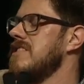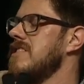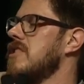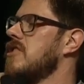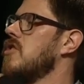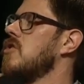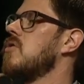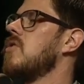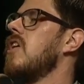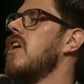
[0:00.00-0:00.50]
see a
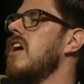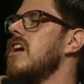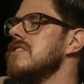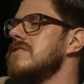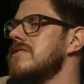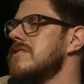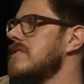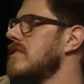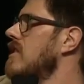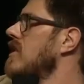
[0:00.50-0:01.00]

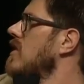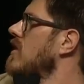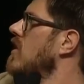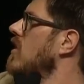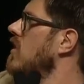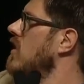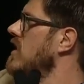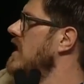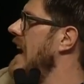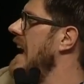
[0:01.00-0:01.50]
cross
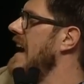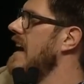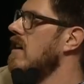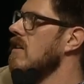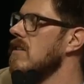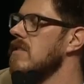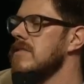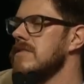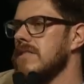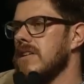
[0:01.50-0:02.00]
or an
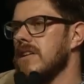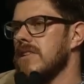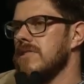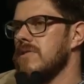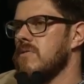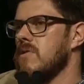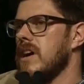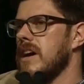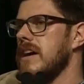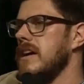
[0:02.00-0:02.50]
L on the
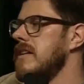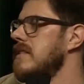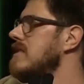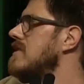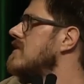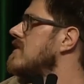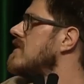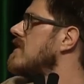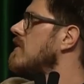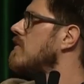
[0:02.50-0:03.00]
right,
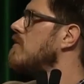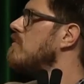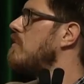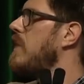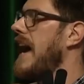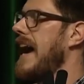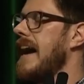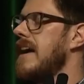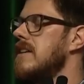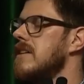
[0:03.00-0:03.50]
these different
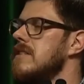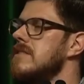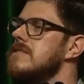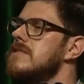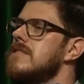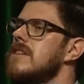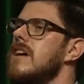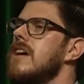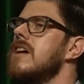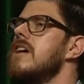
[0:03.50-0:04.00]

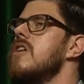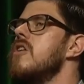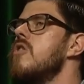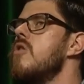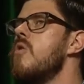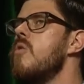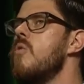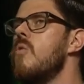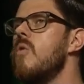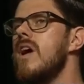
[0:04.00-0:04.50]
patterns.
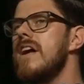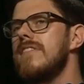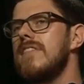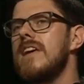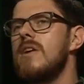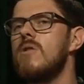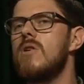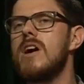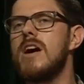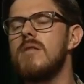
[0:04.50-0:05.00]
What
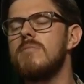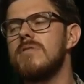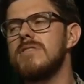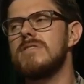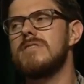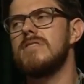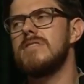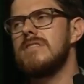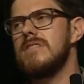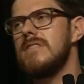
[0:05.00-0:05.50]
they were able
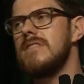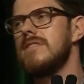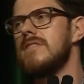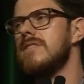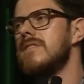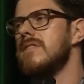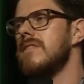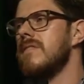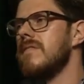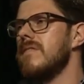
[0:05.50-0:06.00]
to
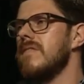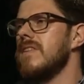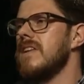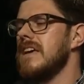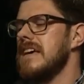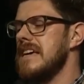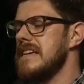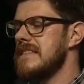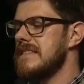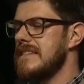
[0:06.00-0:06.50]
do
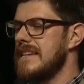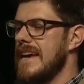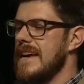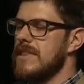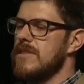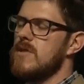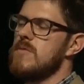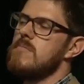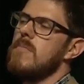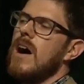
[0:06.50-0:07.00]
is
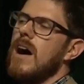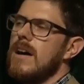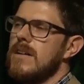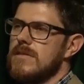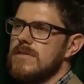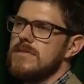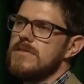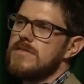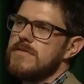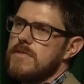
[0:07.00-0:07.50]
take their
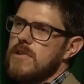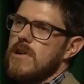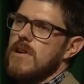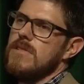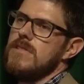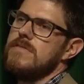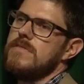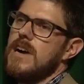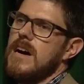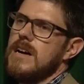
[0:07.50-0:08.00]
models for all
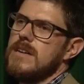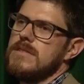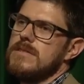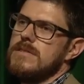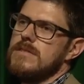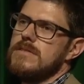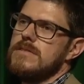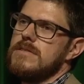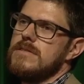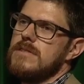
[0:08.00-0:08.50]
the
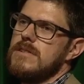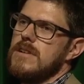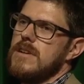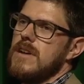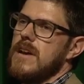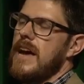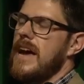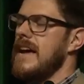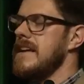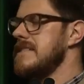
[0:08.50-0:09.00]
voxels
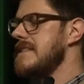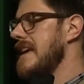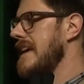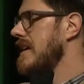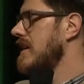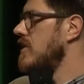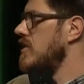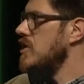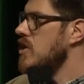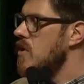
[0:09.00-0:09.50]
and take
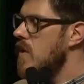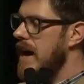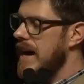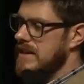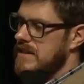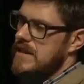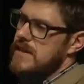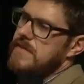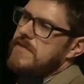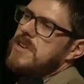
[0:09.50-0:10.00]
a new
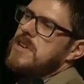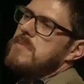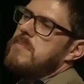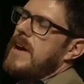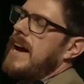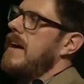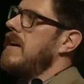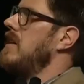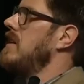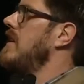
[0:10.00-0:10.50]
activity
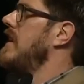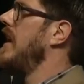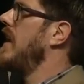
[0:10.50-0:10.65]
pattern